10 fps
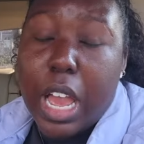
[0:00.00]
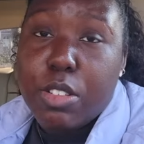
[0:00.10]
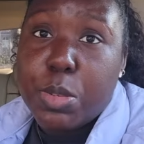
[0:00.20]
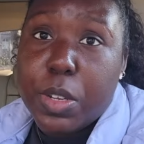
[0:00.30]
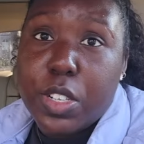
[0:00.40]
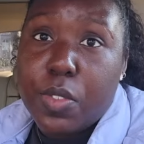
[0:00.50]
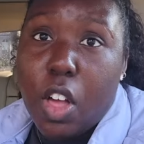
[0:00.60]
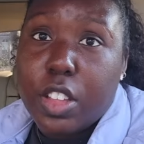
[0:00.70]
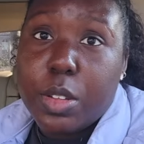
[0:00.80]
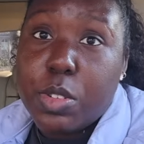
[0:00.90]
I was supposed to
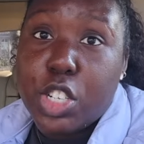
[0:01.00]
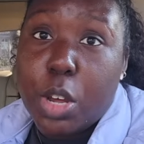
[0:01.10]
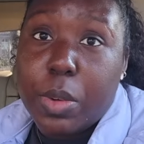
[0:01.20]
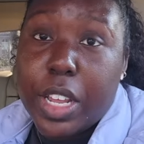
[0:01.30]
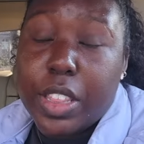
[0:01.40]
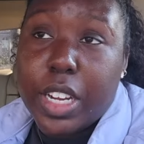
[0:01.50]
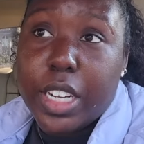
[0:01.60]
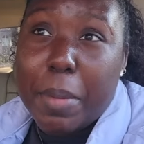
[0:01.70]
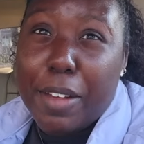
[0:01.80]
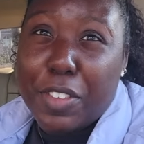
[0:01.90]
vlog. There was no one in
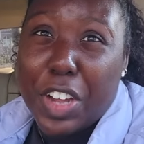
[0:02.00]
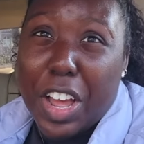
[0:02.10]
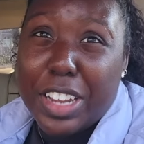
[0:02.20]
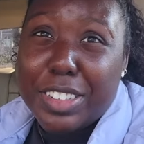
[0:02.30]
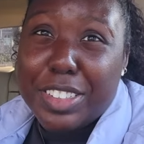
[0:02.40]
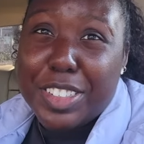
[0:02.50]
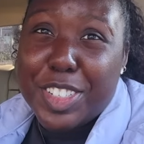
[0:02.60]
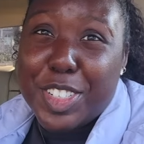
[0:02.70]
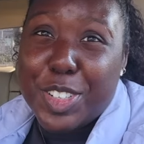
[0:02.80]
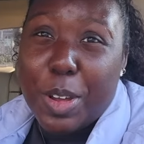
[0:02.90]
there, but I forgot.
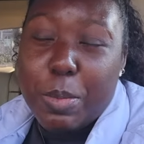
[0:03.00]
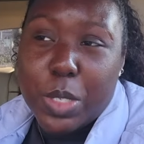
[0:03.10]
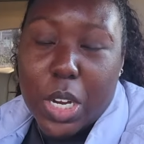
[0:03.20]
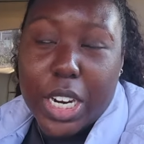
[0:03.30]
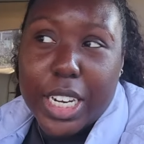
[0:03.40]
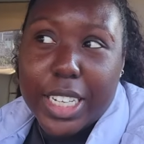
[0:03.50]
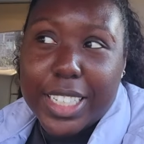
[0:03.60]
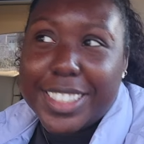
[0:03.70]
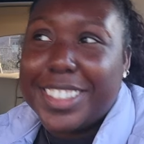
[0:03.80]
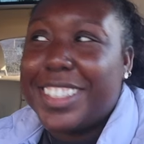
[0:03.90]
So I'm sorry.
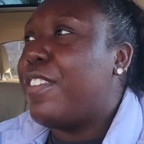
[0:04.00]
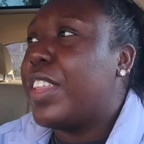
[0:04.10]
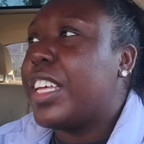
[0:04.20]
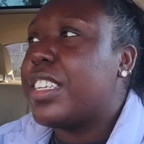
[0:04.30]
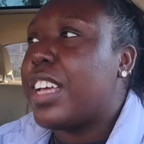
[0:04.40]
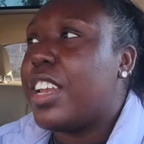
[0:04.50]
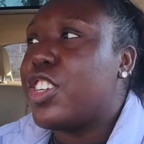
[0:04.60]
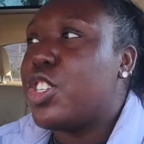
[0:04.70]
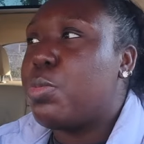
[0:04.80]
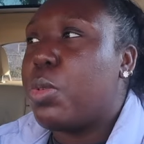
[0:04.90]
I feel like it's kind
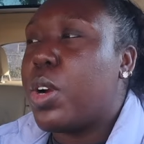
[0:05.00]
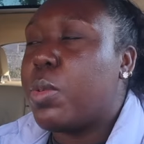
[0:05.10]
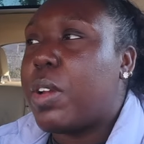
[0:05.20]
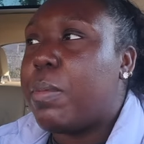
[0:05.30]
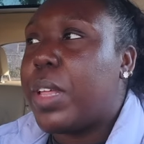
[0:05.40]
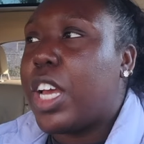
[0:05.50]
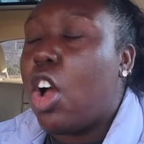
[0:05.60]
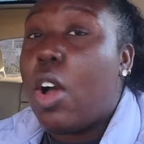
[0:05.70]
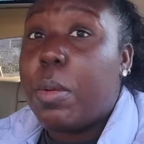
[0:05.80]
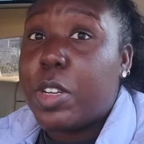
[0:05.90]
of just boring when I'm like,
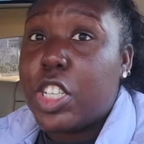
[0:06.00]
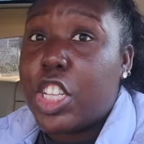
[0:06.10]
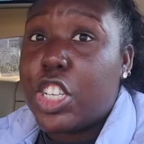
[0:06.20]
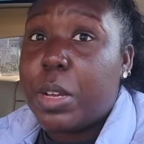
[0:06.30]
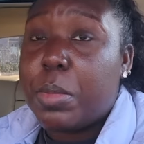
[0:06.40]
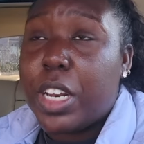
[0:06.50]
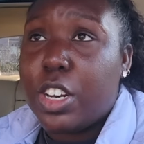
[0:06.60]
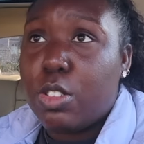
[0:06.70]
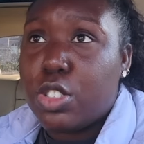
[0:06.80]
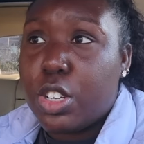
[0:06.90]
oh, I went to the gym and I
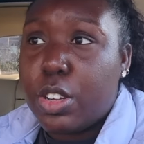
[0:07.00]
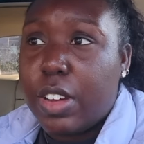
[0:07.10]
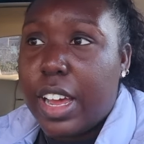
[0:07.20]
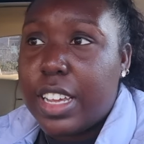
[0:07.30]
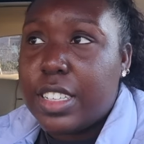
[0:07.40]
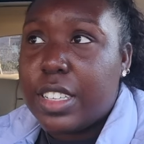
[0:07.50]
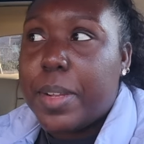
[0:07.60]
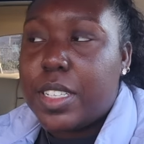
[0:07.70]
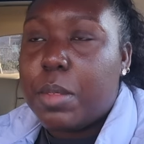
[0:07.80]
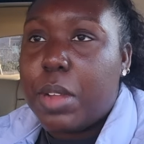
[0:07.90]
don't show you guys.
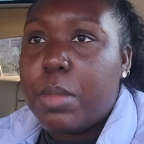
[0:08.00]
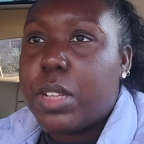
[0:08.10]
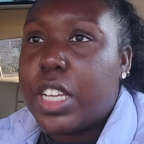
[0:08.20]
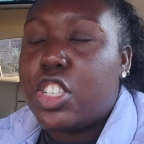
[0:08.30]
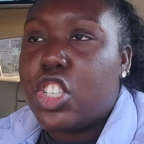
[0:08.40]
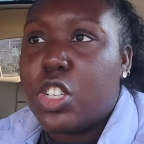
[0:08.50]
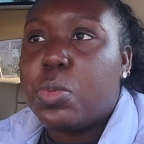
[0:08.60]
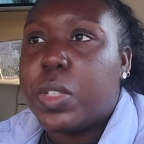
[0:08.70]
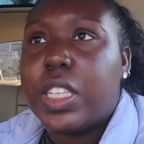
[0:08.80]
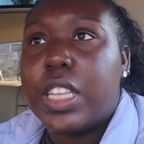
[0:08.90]
But sometimes I
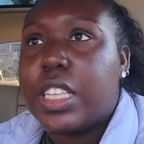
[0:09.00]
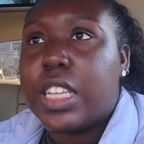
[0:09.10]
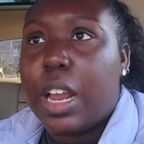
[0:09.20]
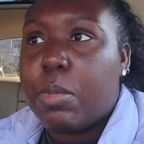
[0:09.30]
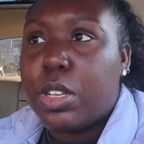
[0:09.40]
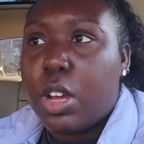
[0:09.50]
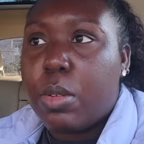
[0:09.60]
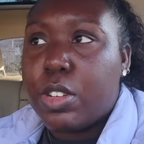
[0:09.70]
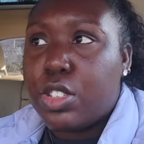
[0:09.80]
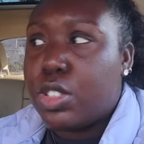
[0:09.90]
genuinely think that I would
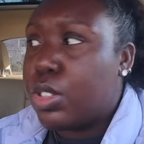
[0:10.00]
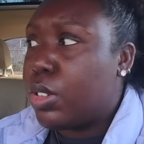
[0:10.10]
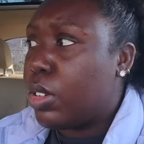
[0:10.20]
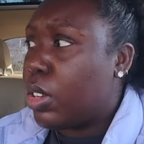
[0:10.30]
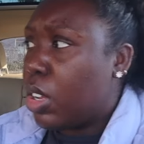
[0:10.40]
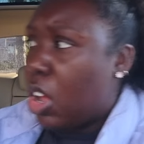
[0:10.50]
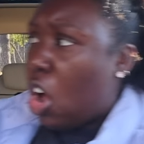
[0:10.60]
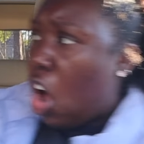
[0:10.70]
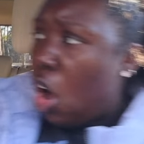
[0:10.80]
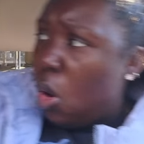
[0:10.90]
go into...
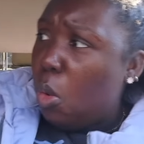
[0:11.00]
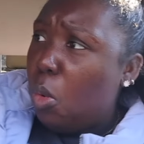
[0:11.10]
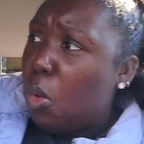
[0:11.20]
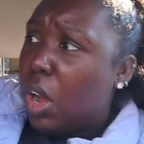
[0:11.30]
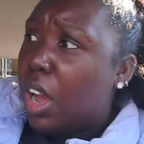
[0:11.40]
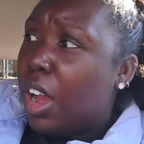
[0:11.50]
Oh!